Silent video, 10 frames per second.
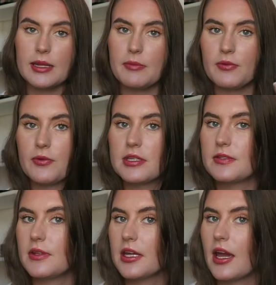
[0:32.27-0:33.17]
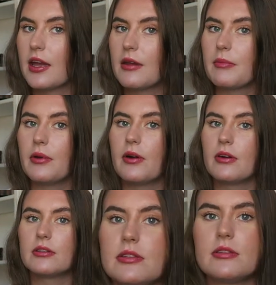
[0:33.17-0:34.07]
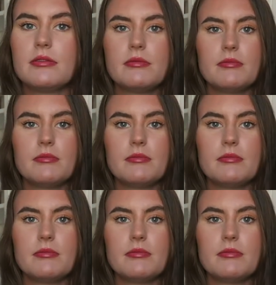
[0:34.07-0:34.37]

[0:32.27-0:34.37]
it before this video, but